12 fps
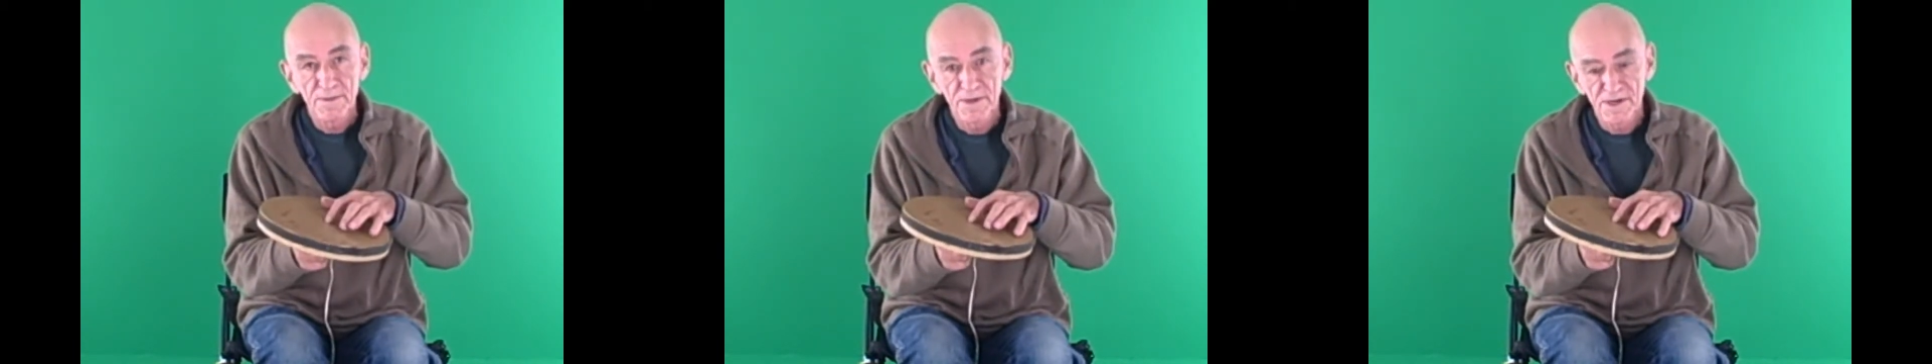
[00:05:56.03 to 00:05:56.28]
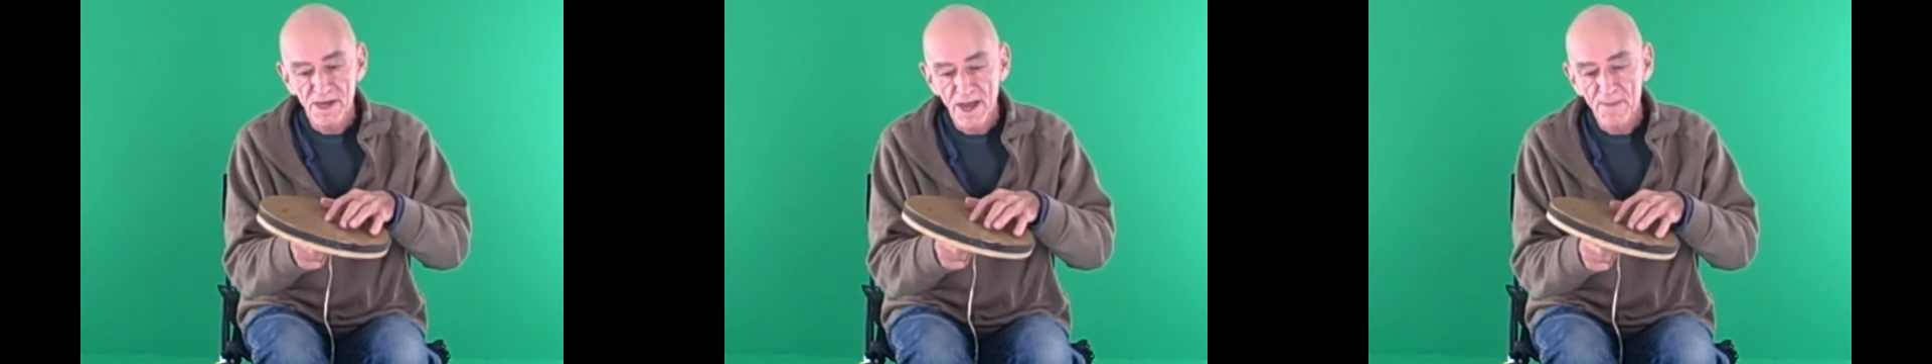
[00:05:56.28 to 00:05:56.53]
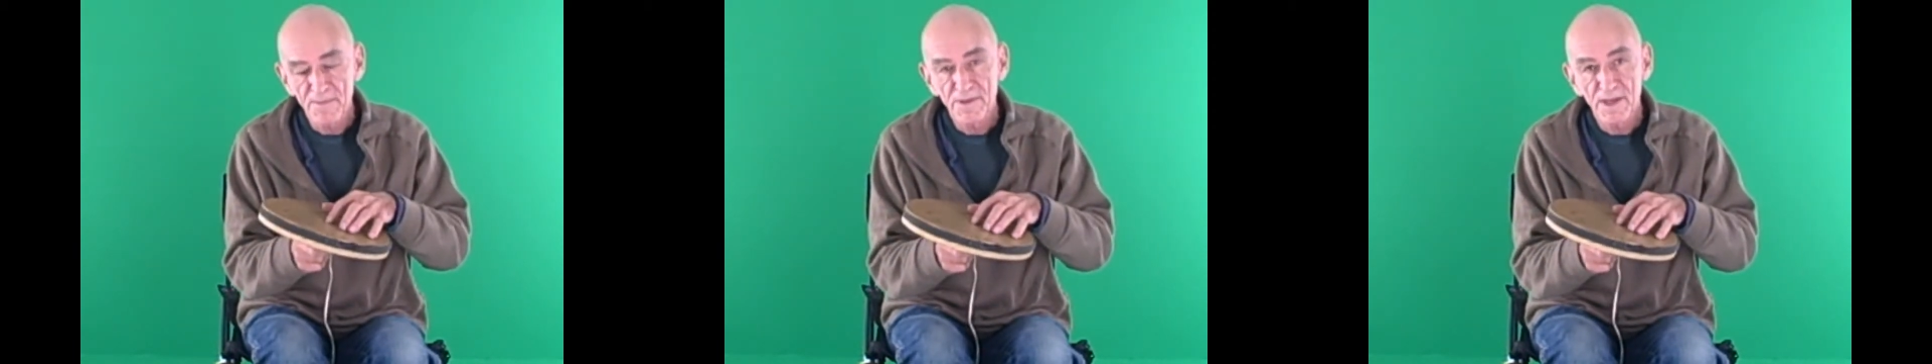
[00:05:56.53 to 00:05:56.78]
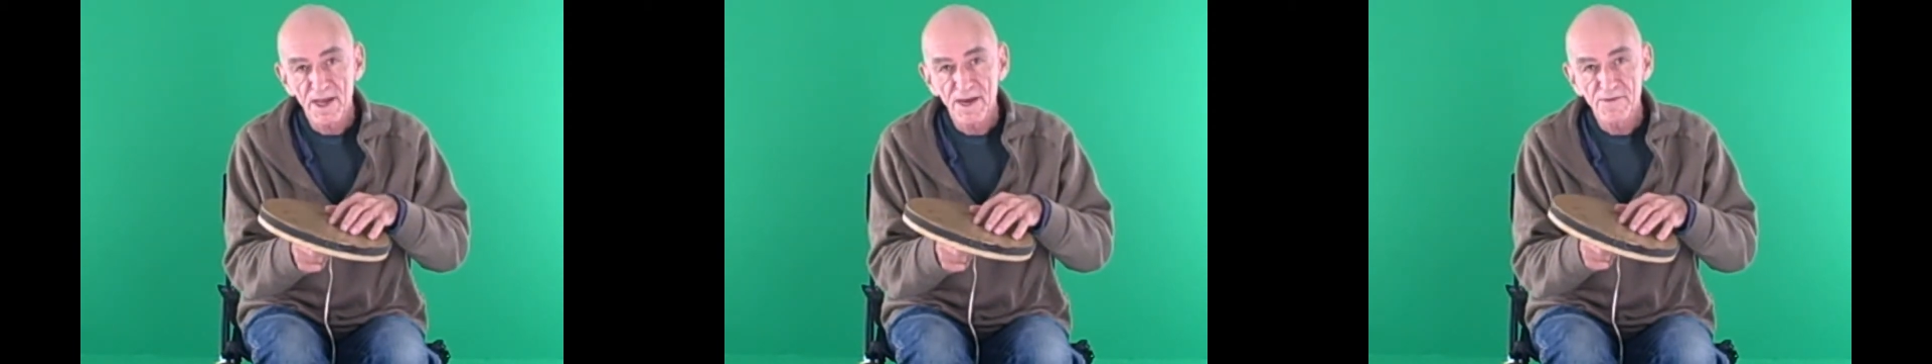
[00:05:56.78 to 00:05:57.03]
The top,
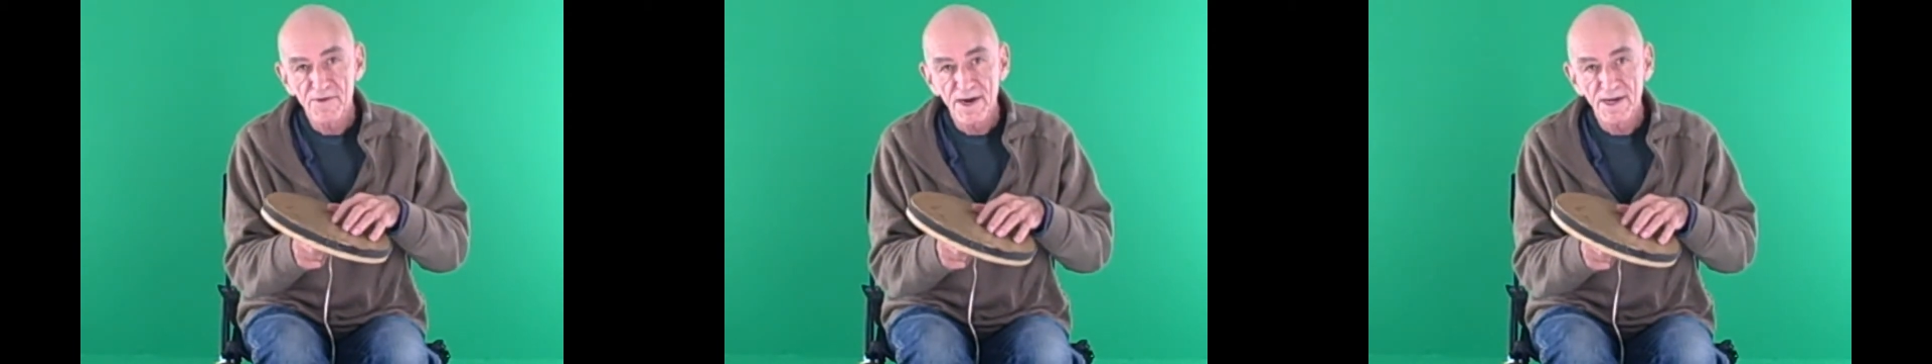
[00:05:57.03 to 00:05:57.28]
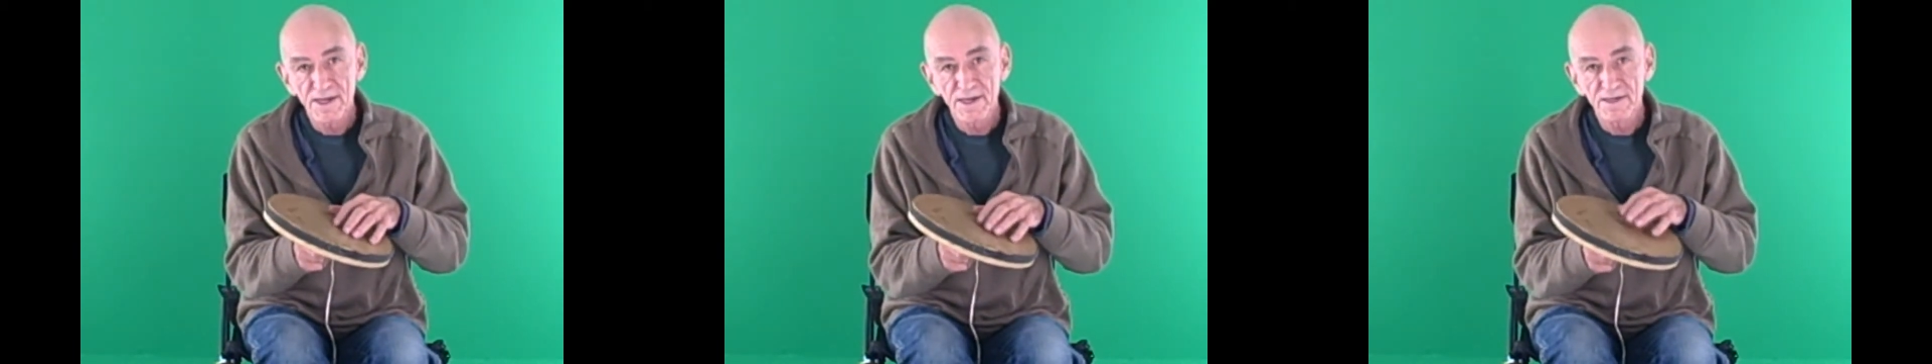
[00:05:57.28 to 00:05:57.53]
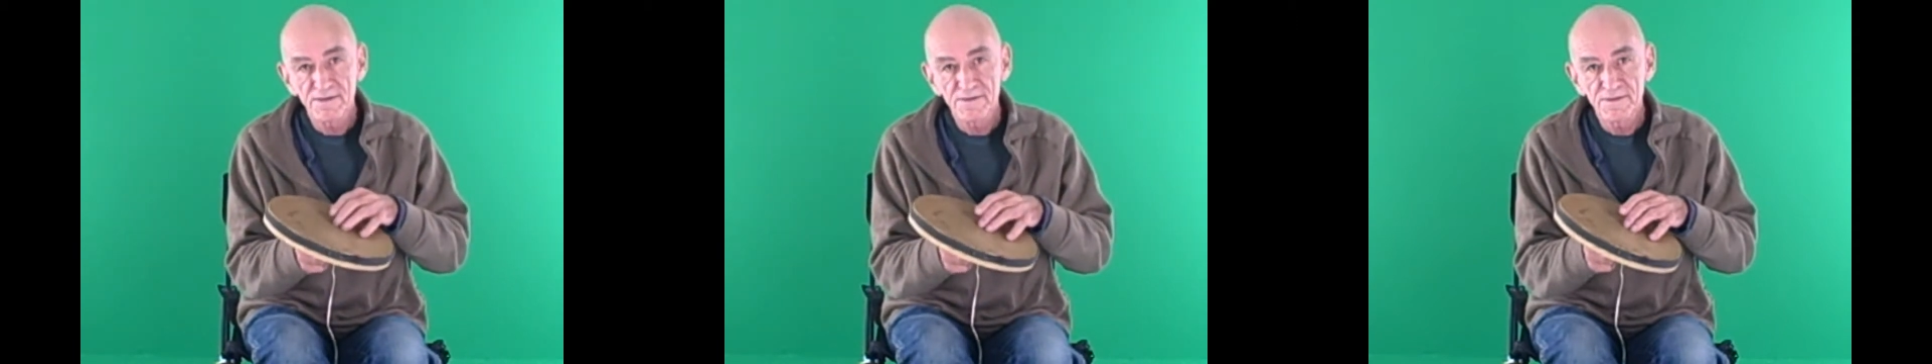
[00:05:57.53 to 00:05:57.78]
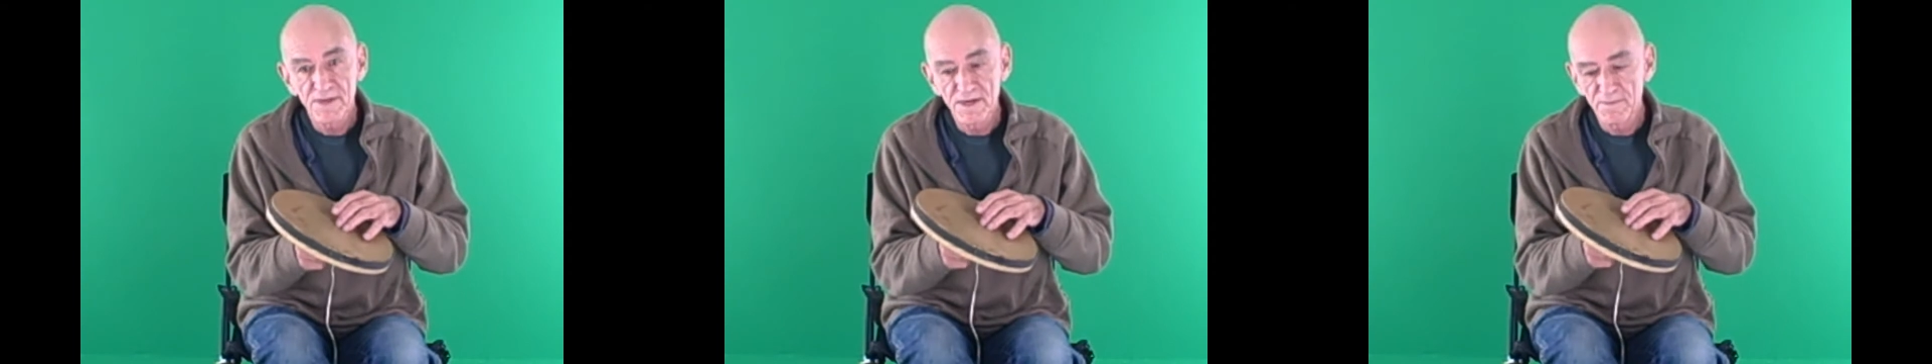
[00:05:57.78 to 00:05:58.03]
I try to get
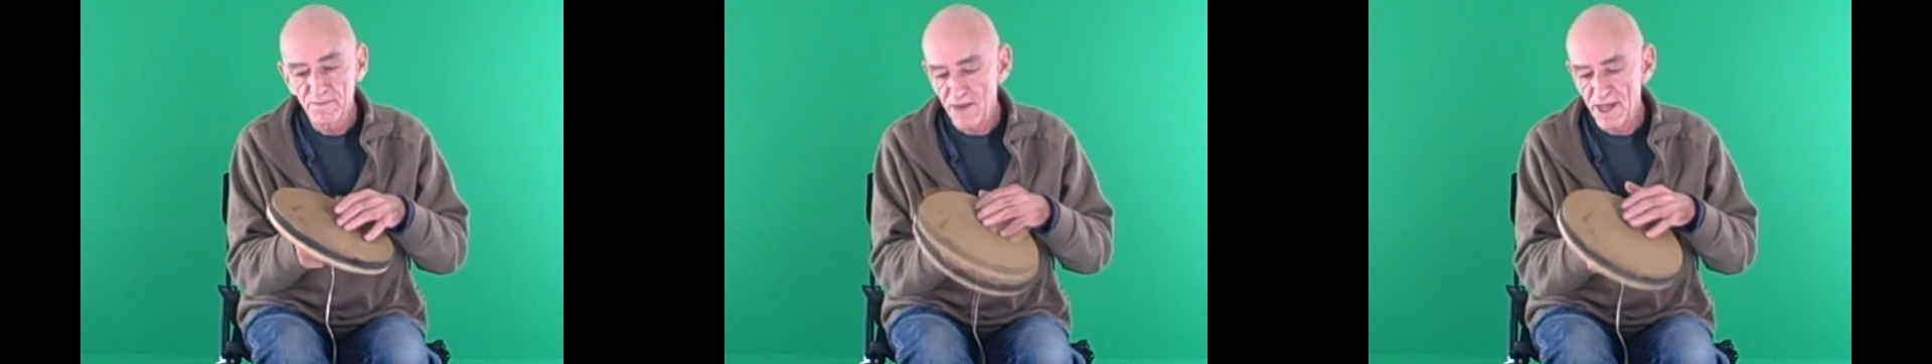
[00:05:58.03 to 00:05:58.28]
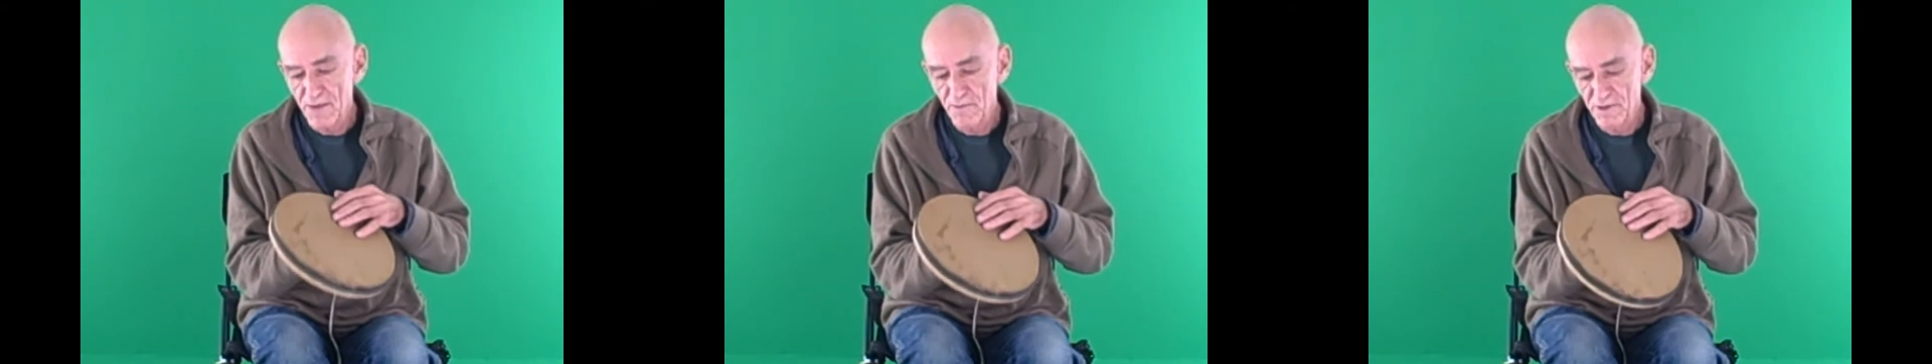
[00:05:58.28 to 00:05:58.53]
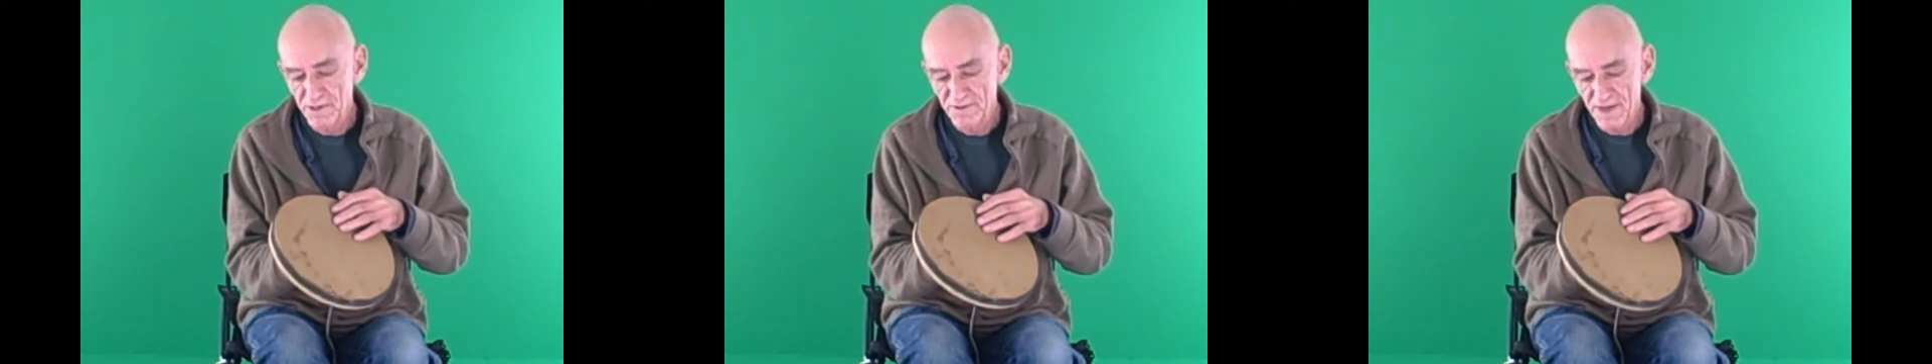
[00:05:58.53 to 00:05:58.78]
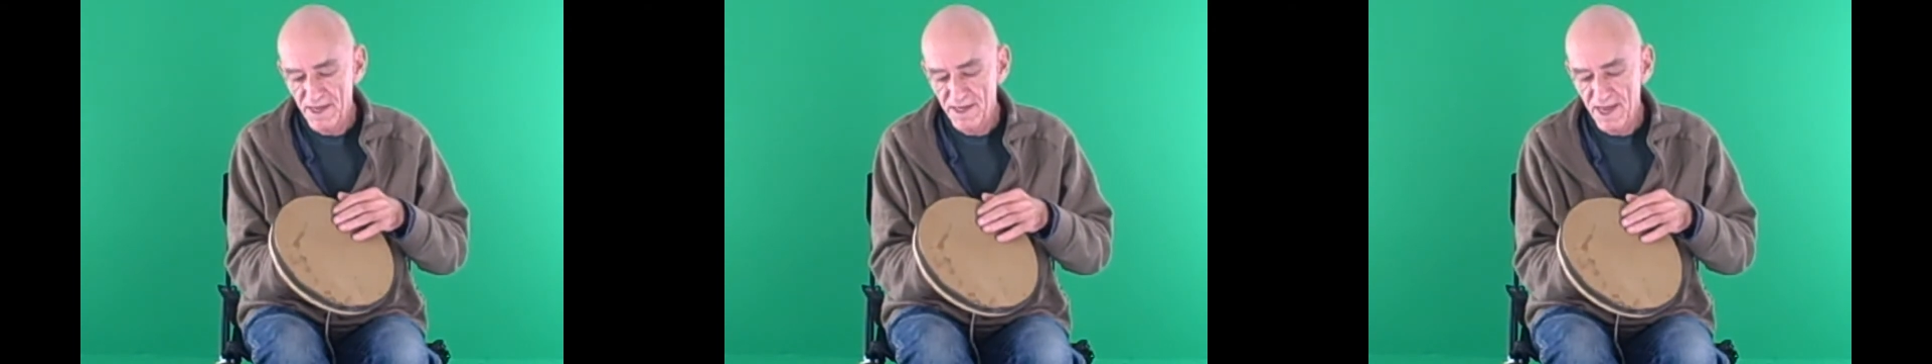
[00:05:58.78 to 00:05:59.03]
as thin plywood
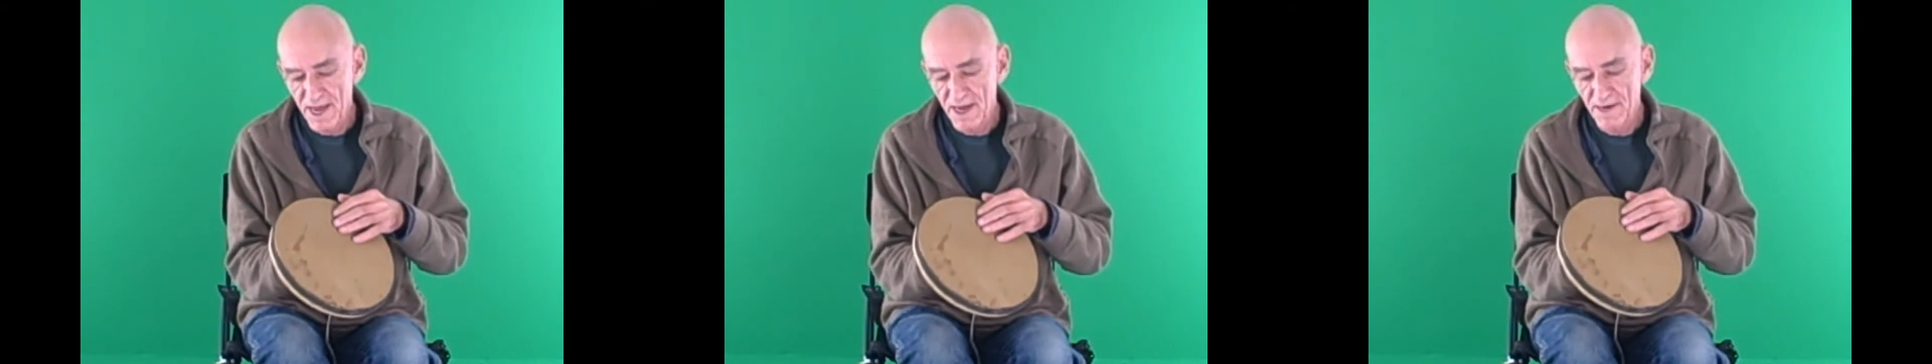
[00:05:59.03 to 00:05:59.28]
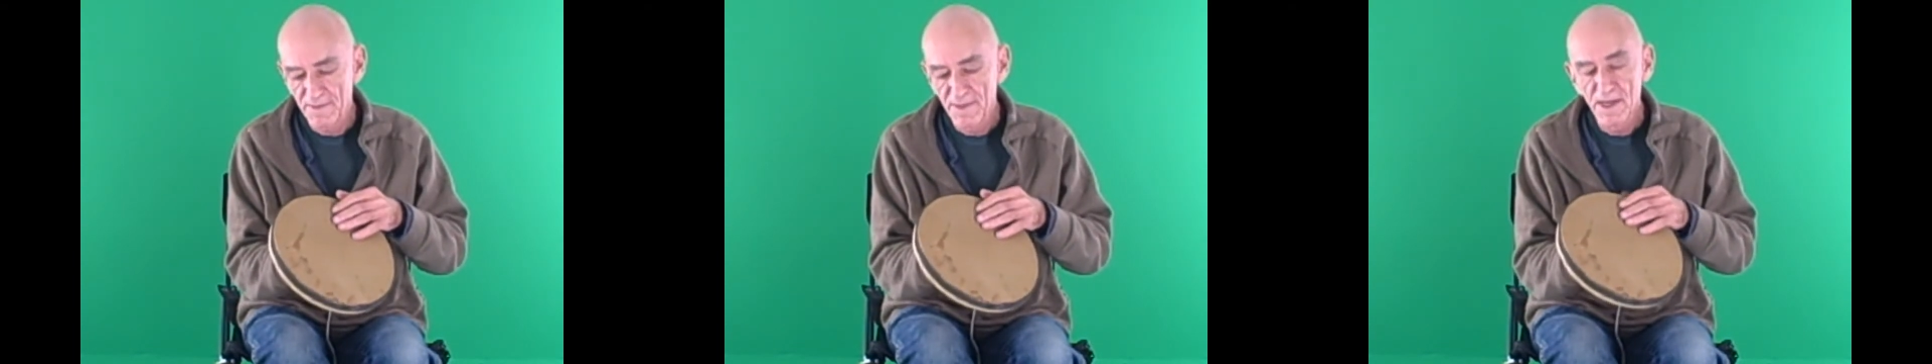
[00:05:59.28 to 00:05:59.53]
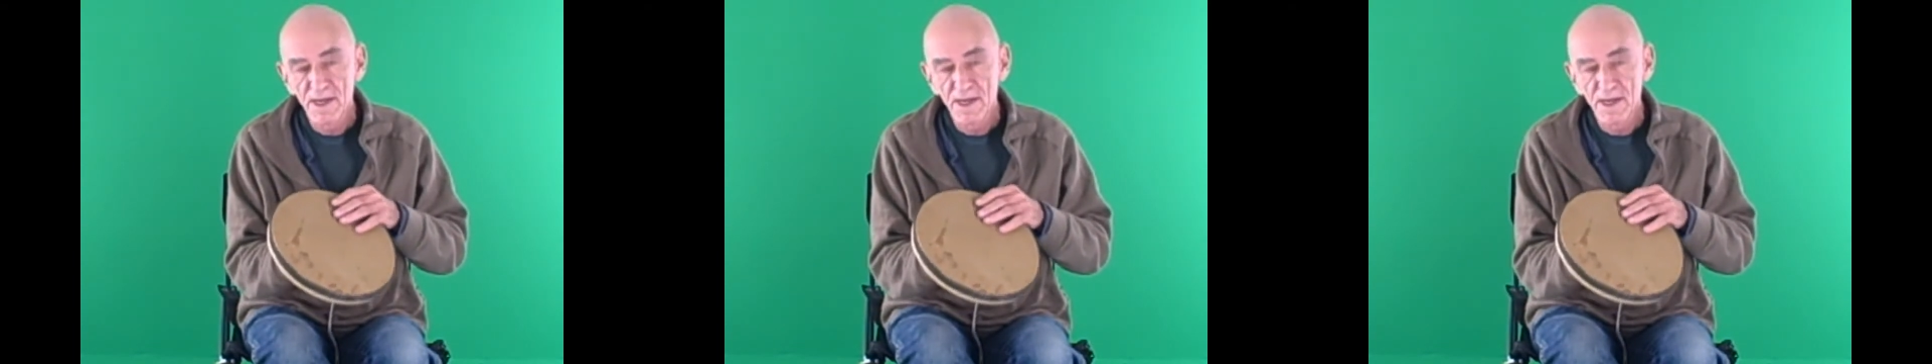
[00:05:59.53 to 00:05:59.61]
as I can,